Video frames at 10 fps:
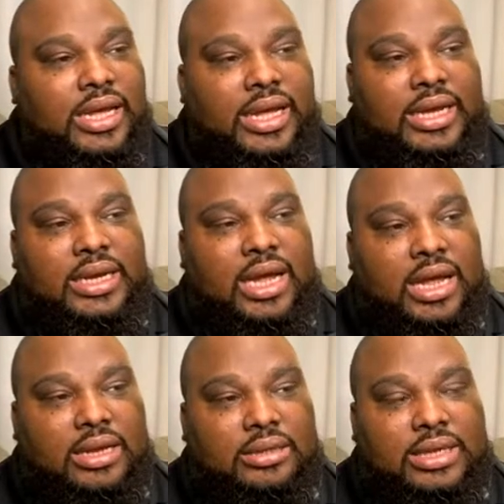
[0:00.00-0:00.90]
and
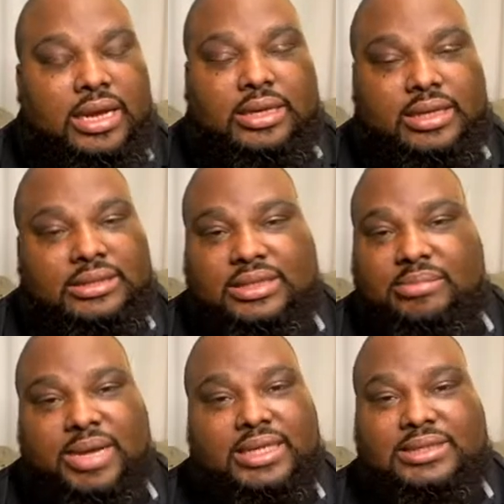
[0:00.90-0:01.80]
it's an
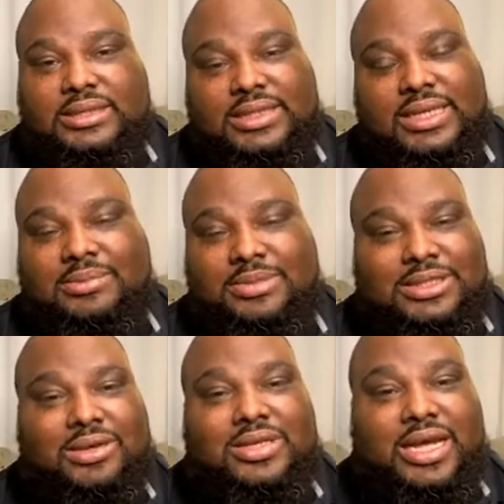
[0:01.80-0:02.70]
amazing team.
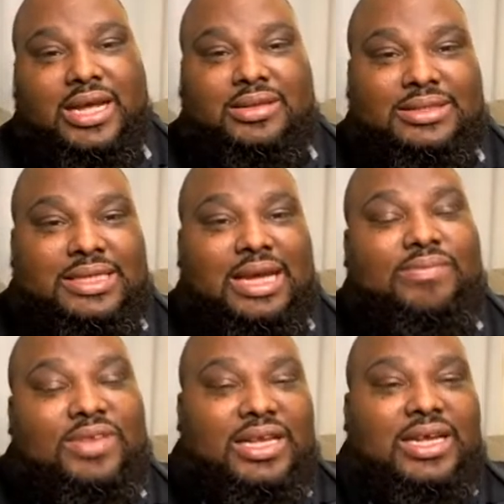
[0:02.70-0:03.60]
So yeah,
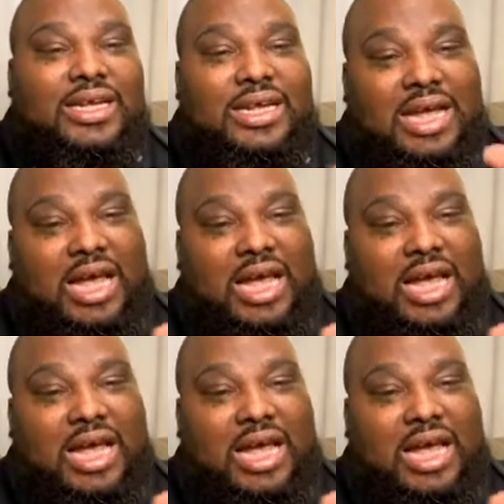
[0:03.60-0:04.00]
definitely.